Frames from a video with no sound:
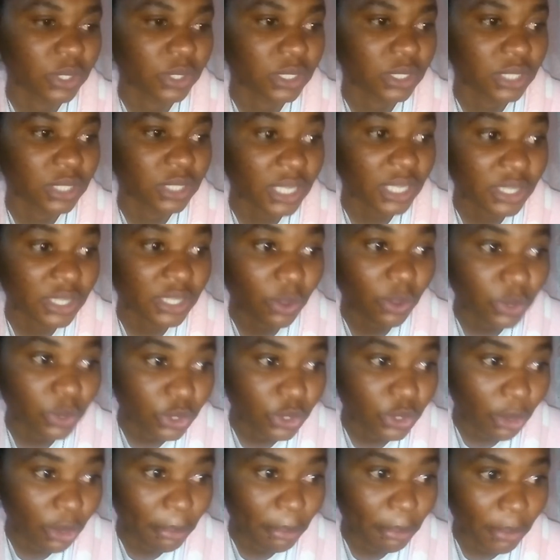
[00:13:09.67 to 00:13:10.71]
just go to
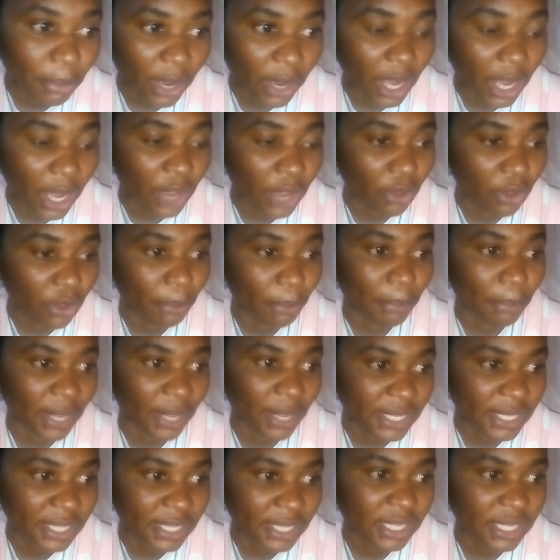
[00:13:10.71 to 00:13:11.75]
your
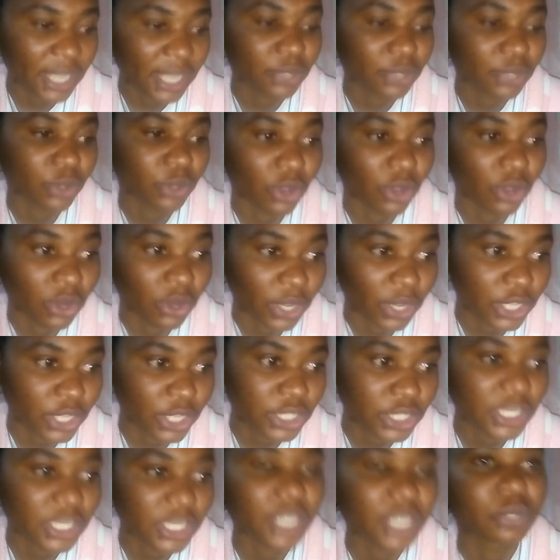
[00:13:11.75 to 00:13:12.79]
places, like, to your
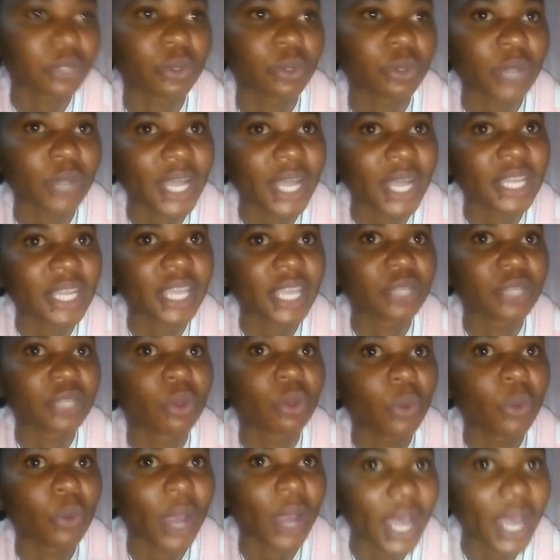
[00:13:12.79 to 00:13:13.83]
location, and go
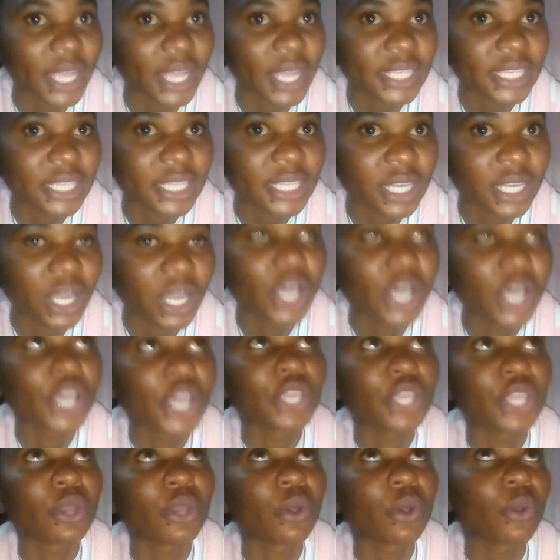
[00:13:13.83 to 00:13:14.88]
ask
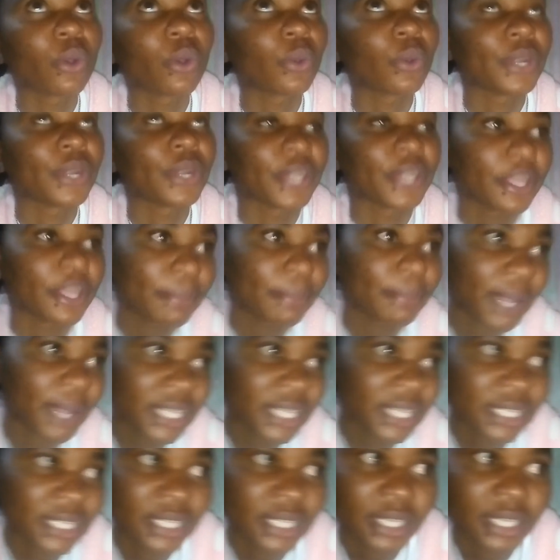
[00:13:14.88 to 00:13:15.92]
your neighbors
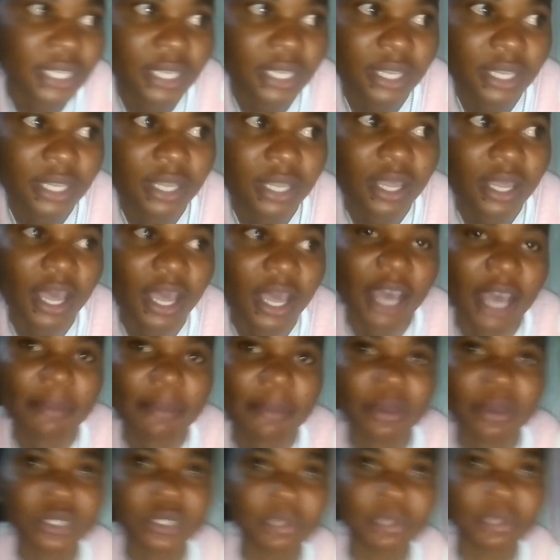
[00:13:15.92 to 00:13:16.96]

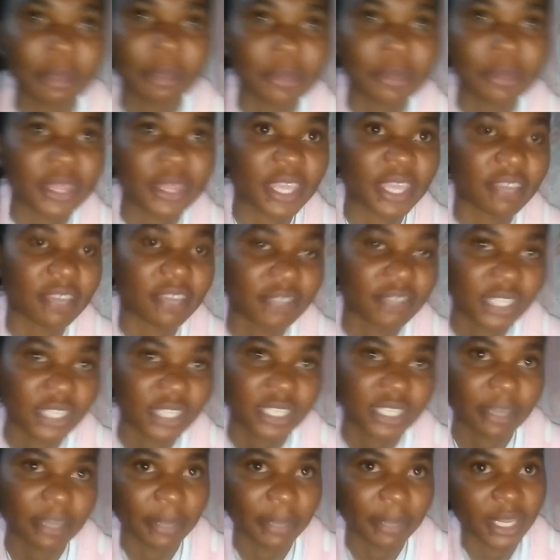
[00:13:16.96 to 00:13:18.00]
about, maybe they have seen
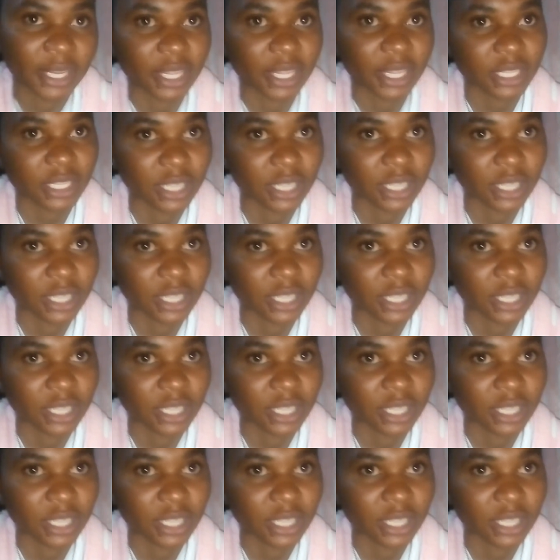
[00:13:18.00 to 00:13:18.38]
somebody that